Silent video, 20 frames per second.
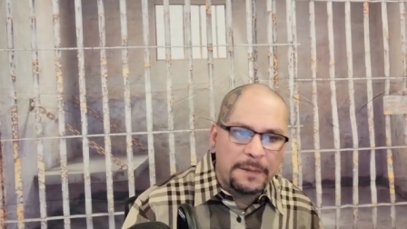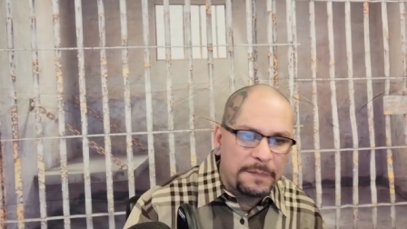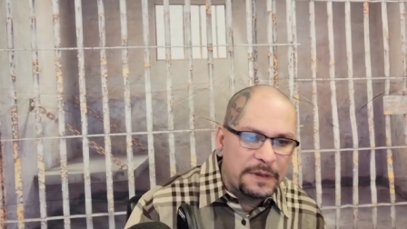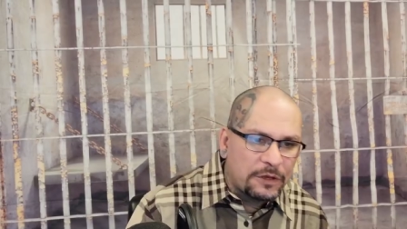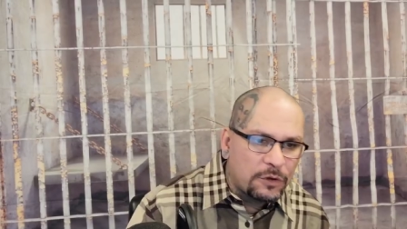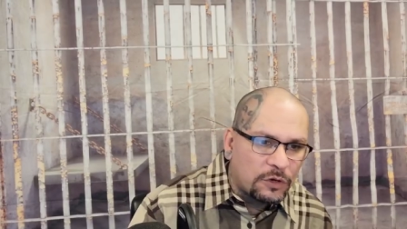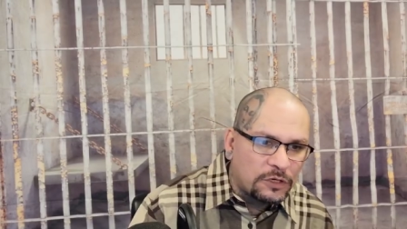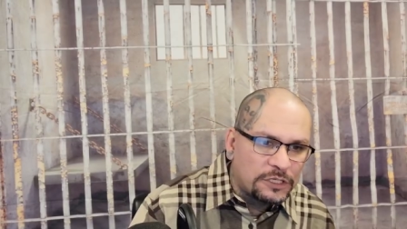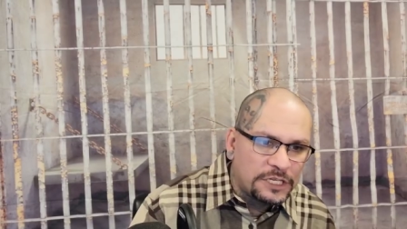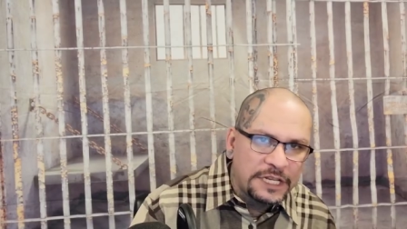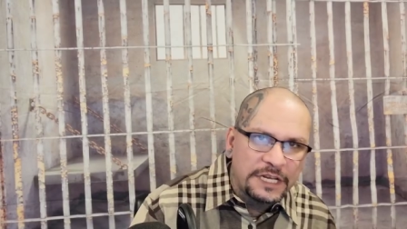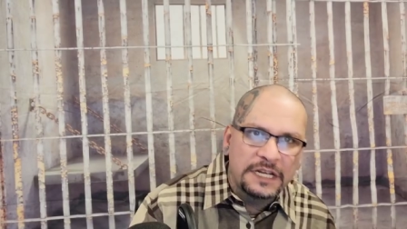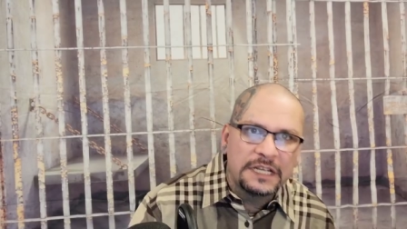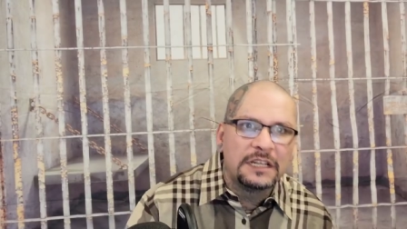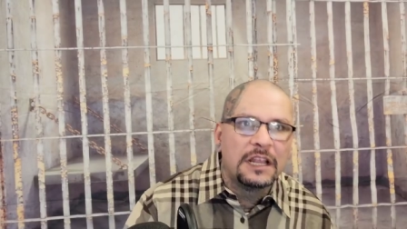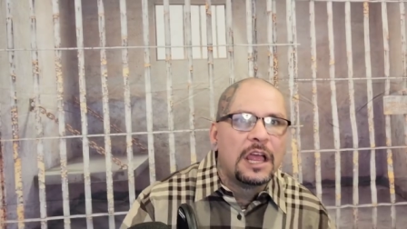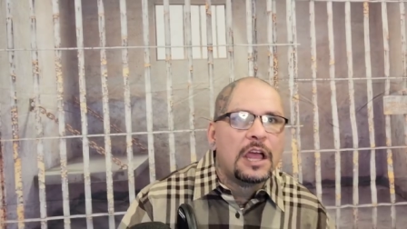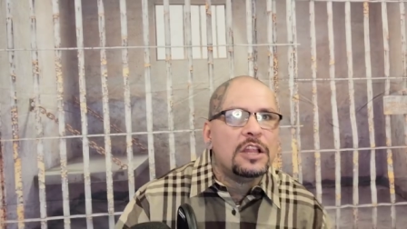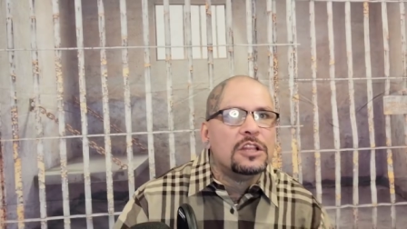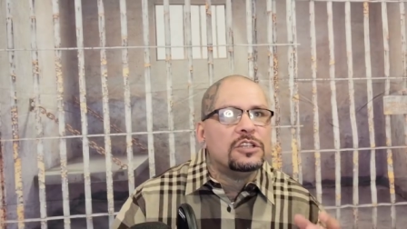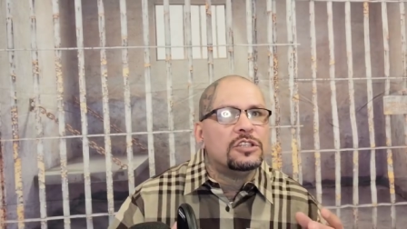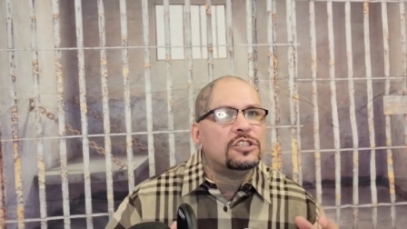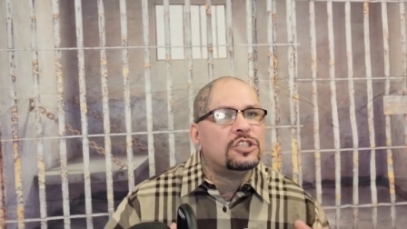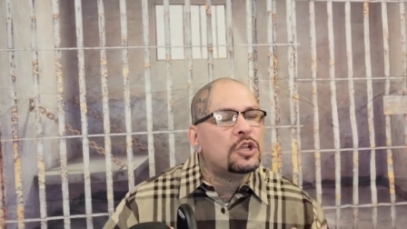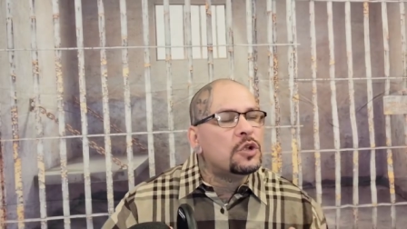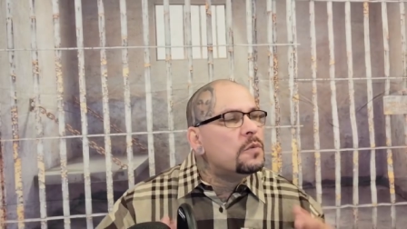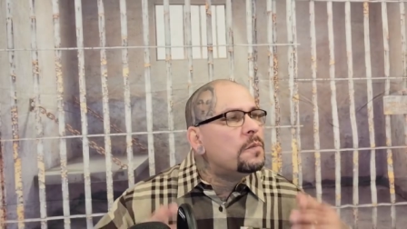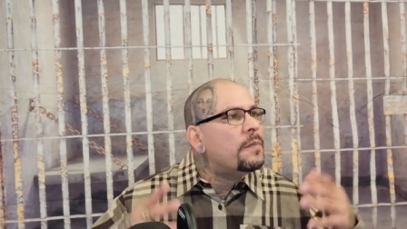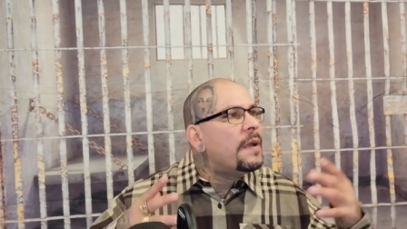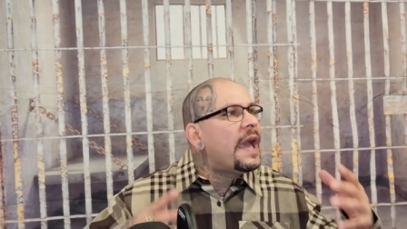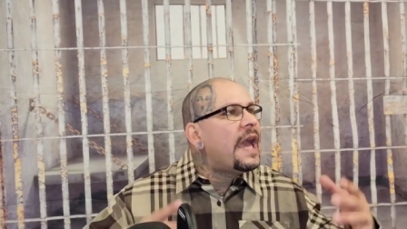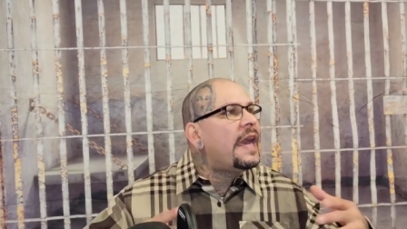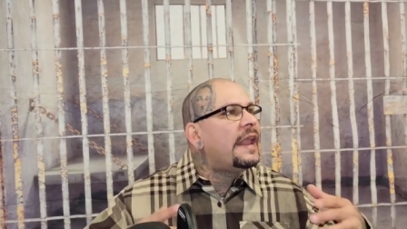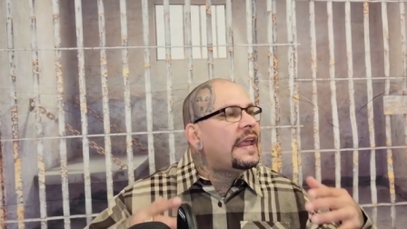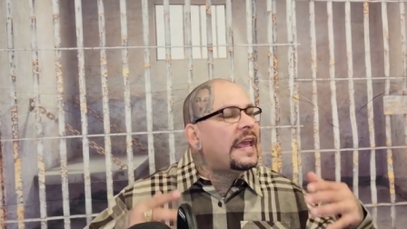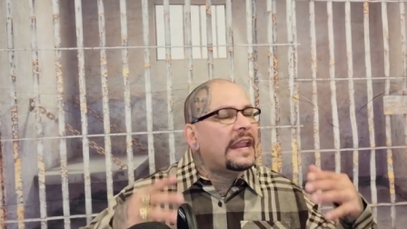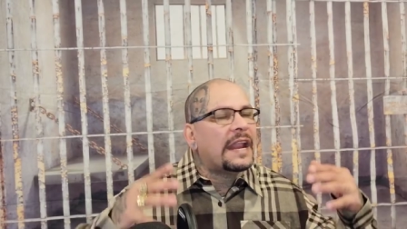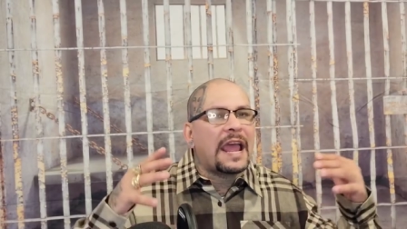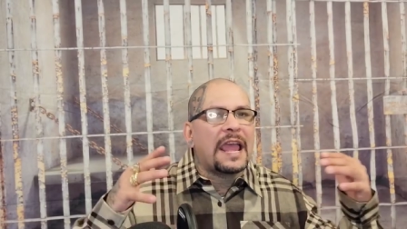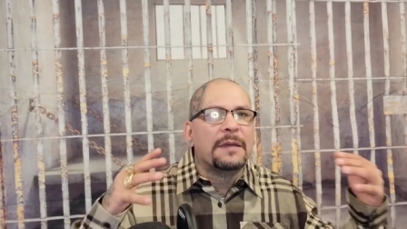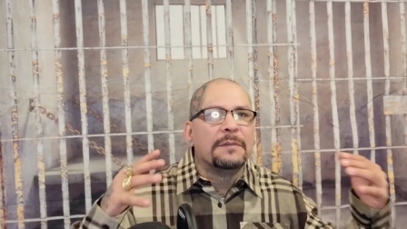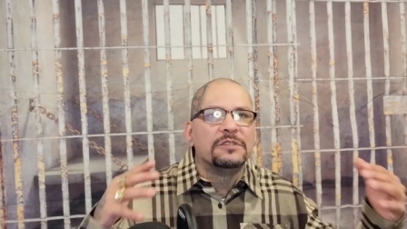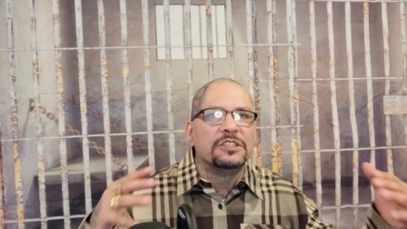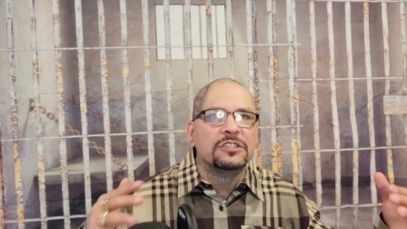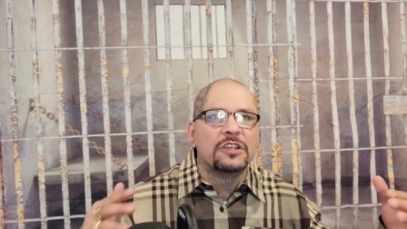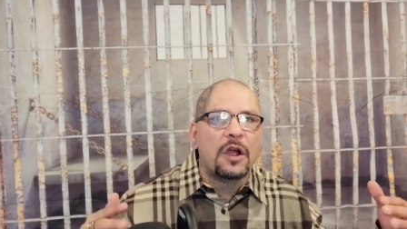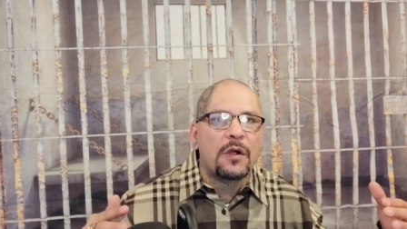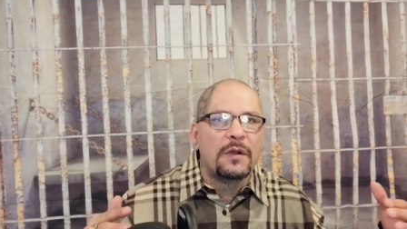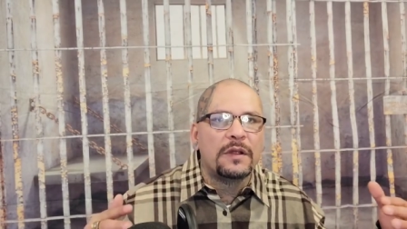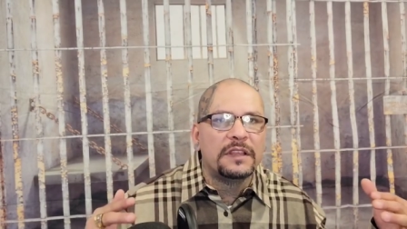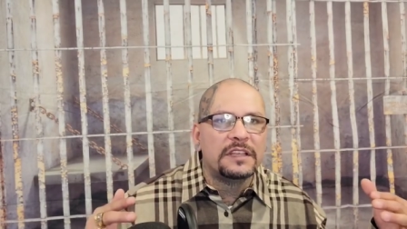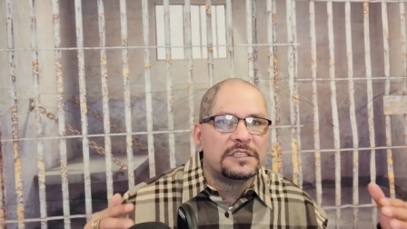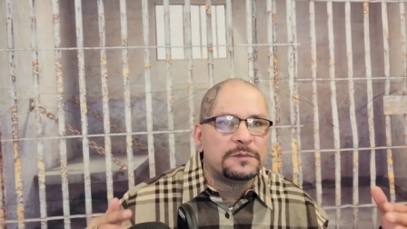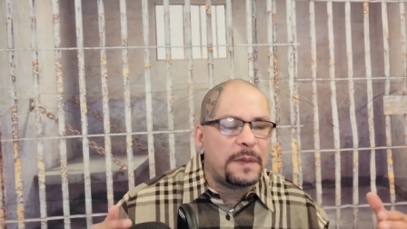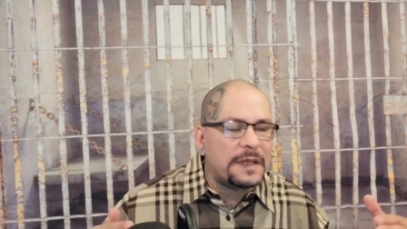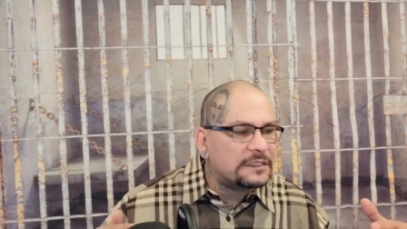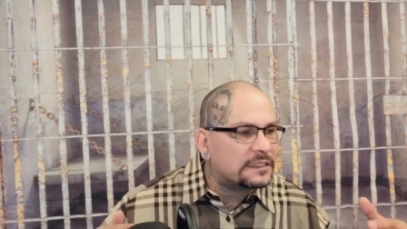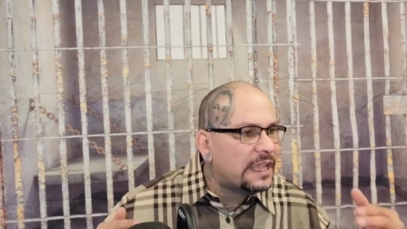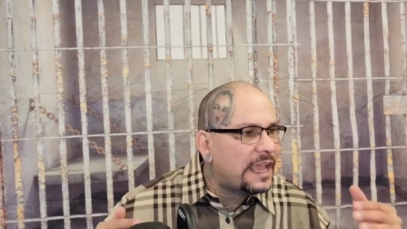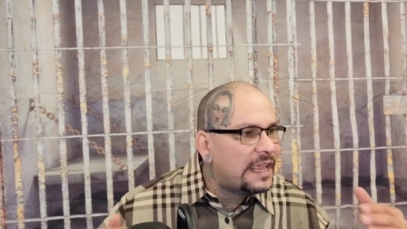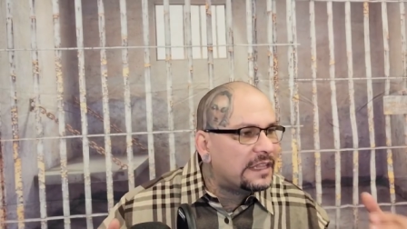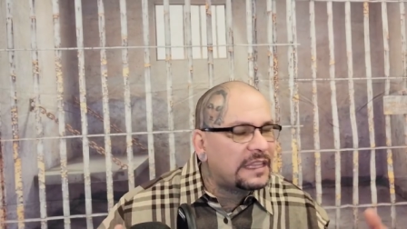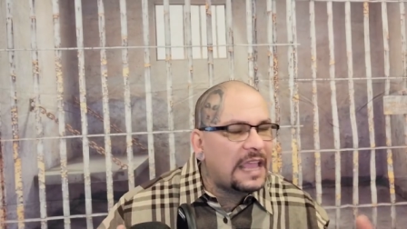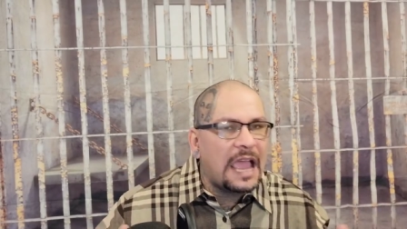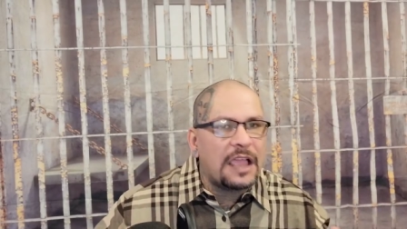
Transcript: Epi Cortina. Too bad, and I am sorry, Dispensa Gente.